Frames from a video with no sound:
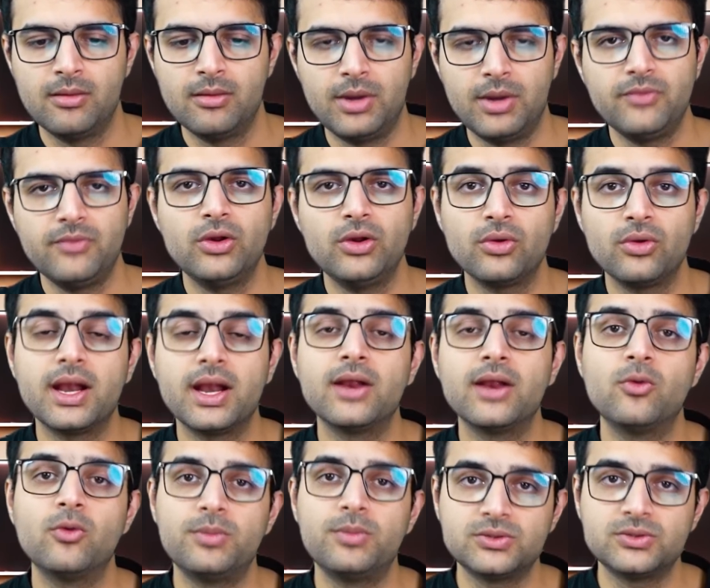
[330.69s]
But if you're looking at
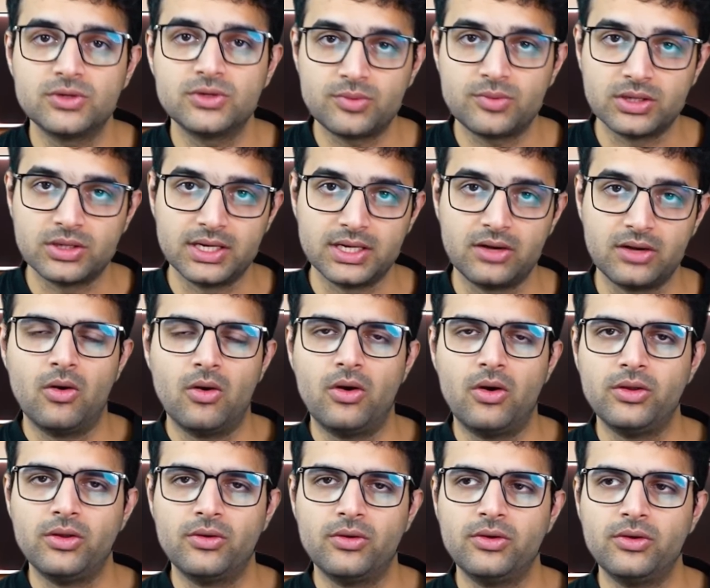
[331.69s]
an open source project,
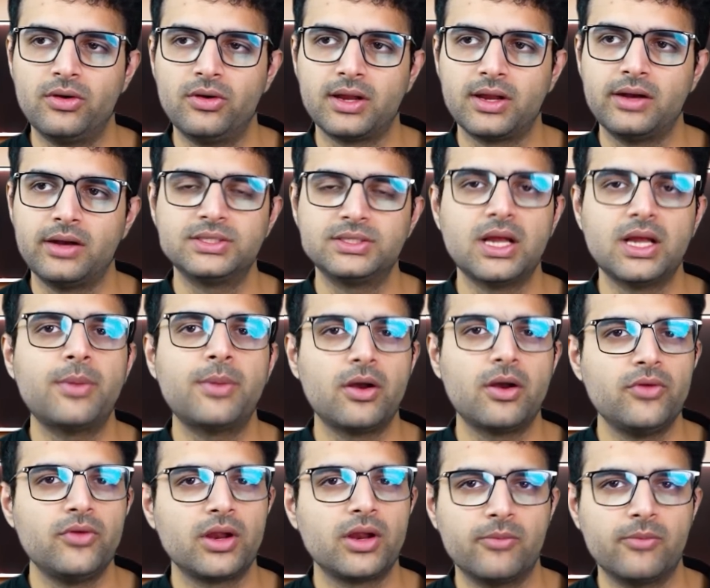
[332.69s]
or you know, you're trying to step out
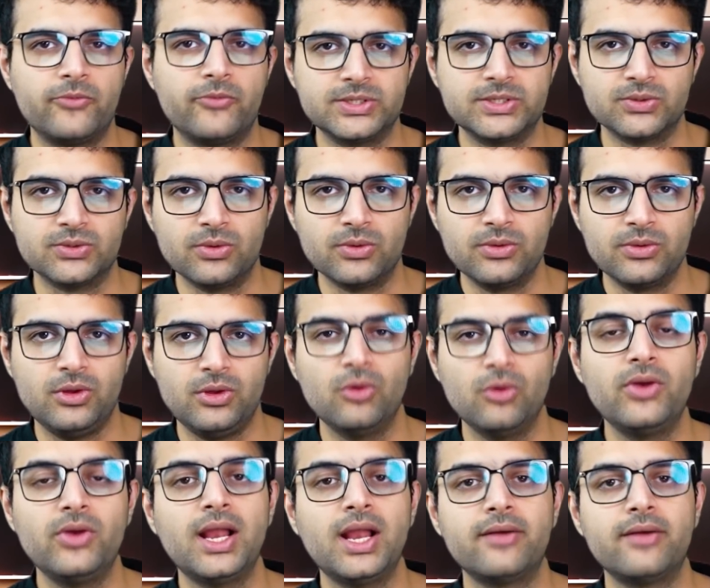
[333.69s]
of your comfort zone, you
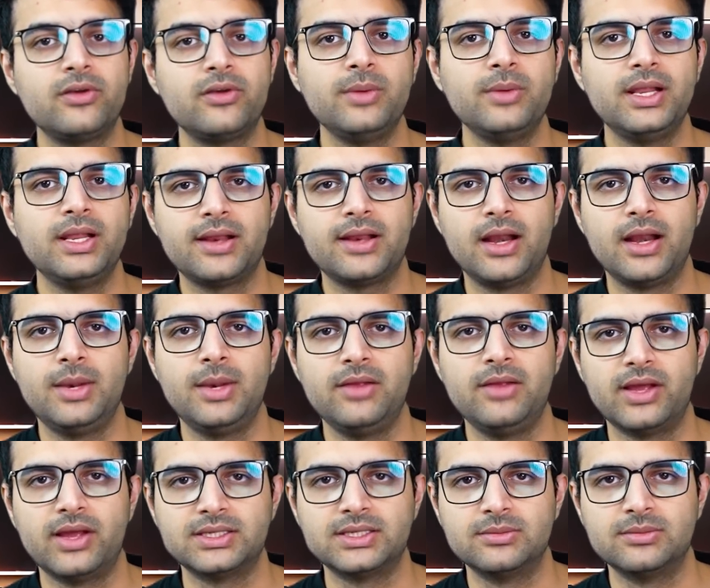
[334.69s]
will have to be incredibly
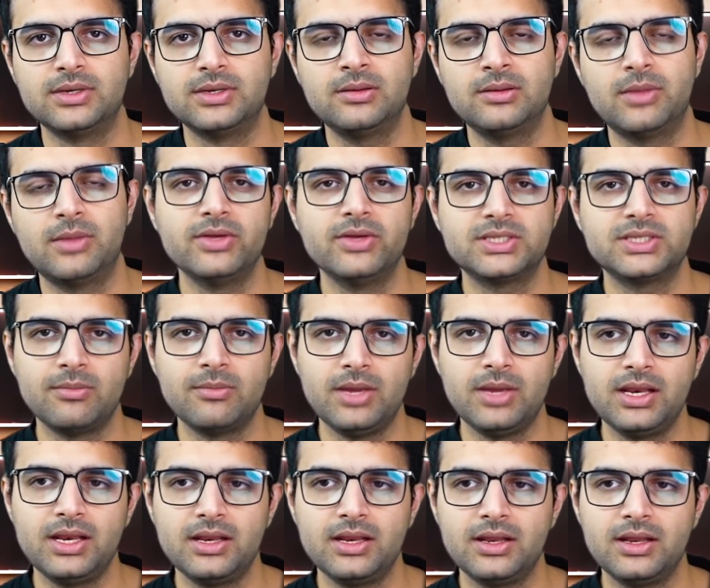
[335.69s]
flexible. By which I
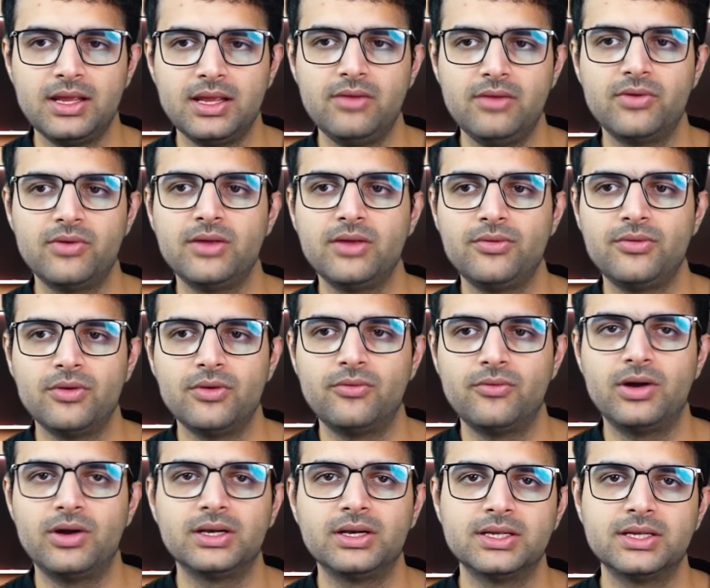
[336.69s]
mean, even if you've
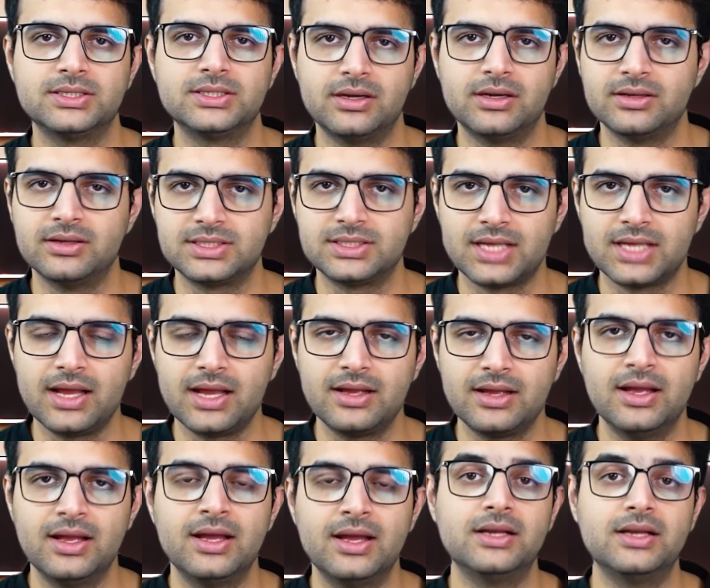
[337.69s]
worked in a certain stack,
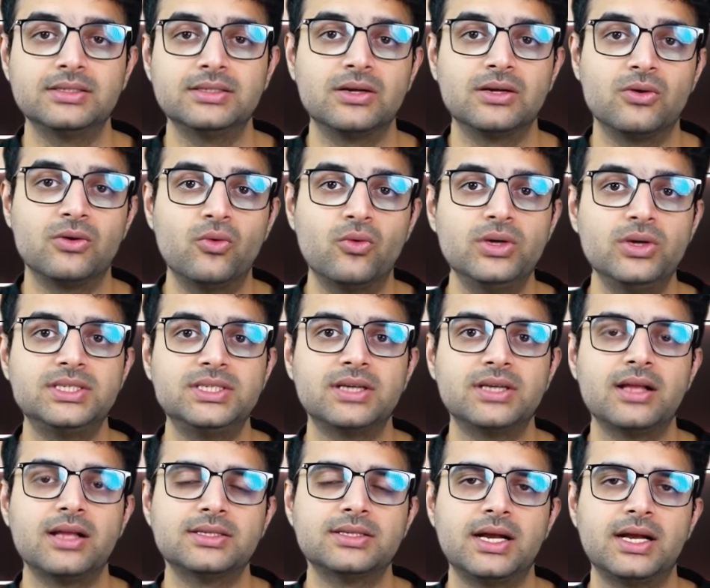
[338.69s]
there is a good
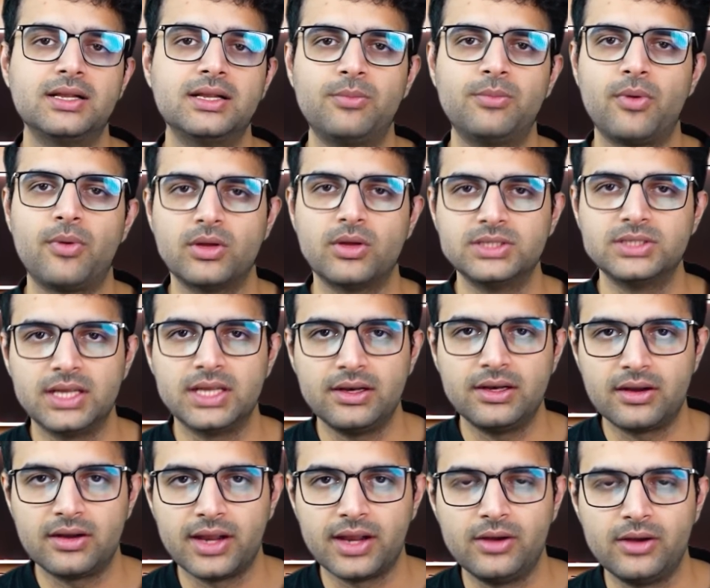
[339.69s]
chance that the project that
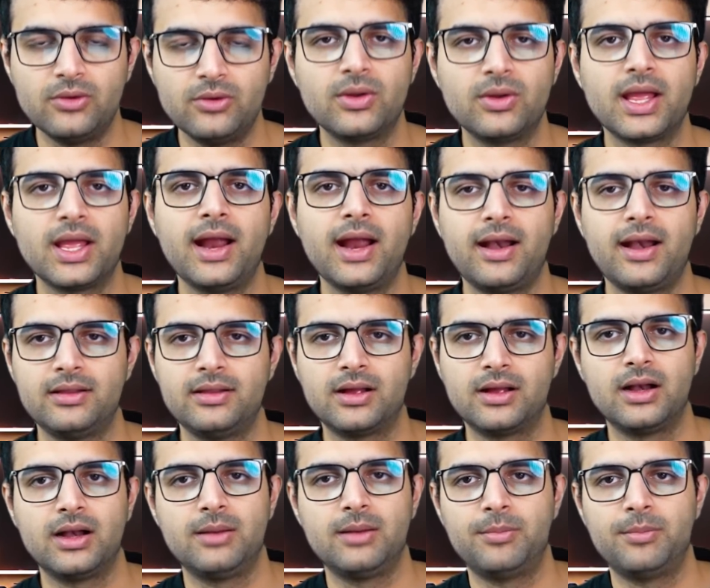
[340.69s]
you're trying to look at, the
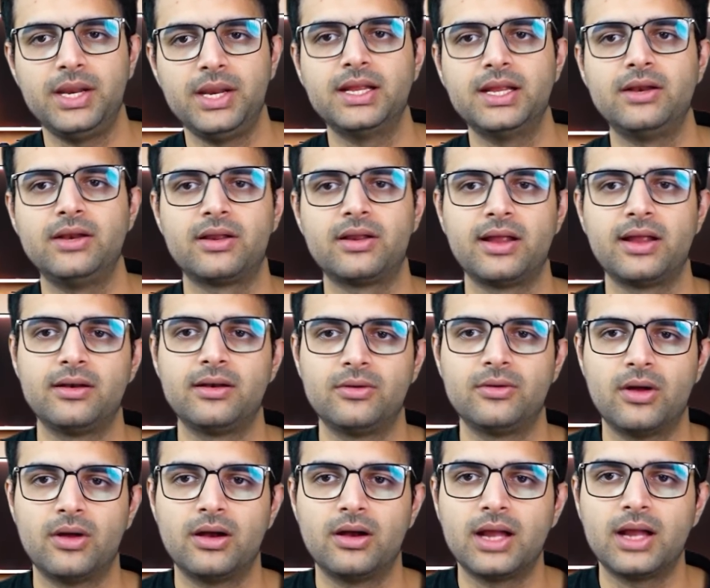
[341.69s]
company that you're trying
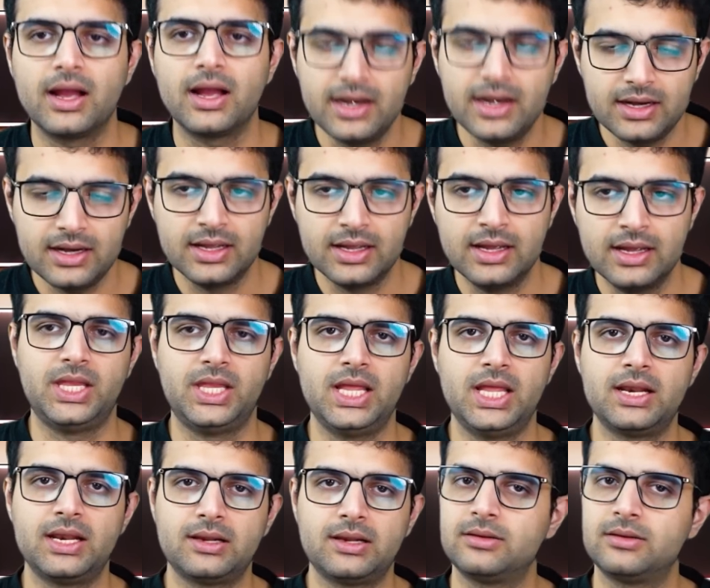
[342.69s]
to target,
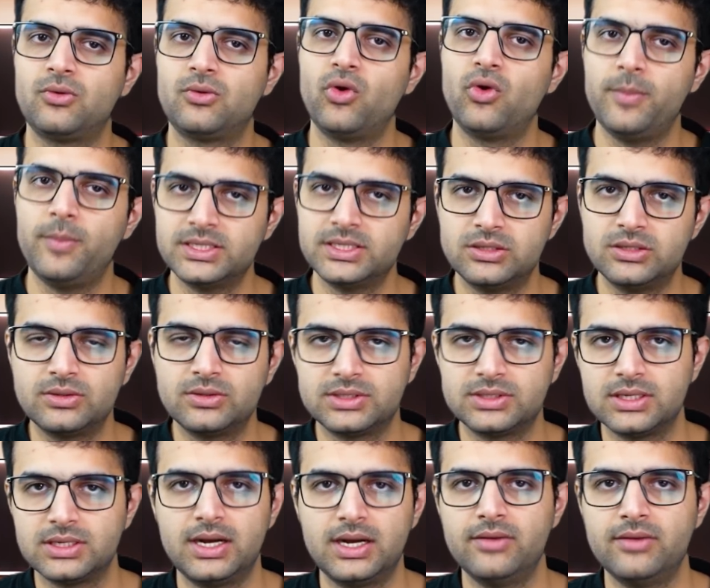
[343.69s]
their code base
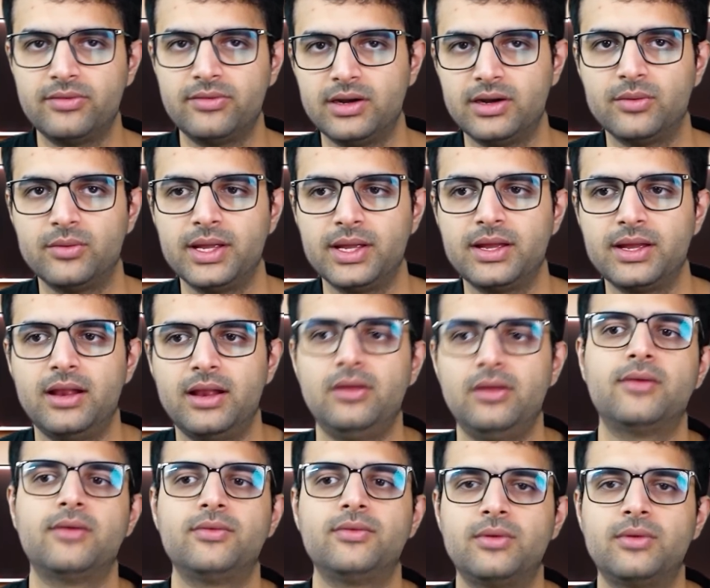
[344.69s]
looks a different way, and
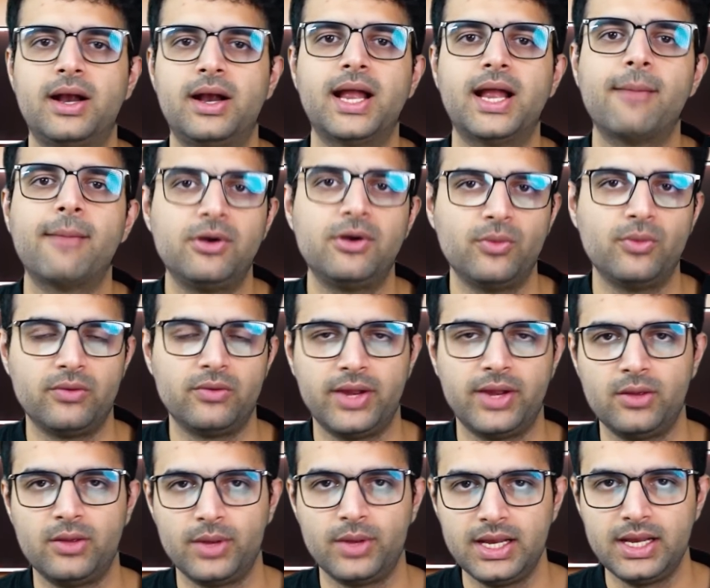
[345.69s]
you have to adapt to it
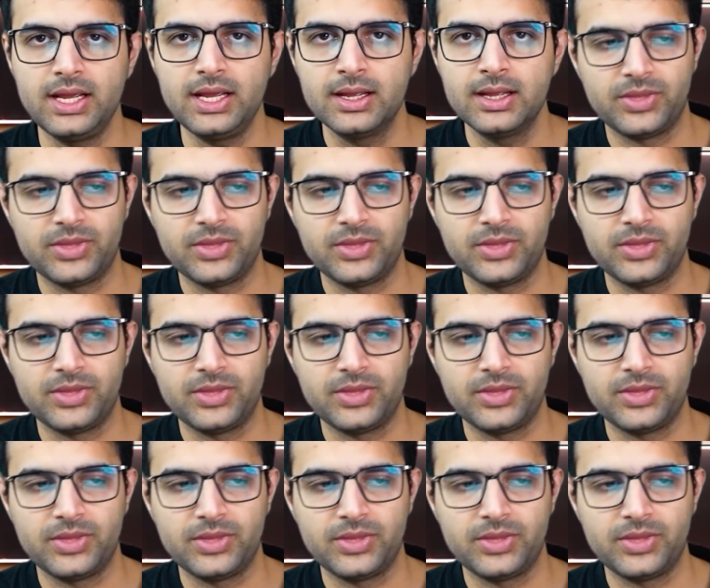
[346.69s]
very quickly.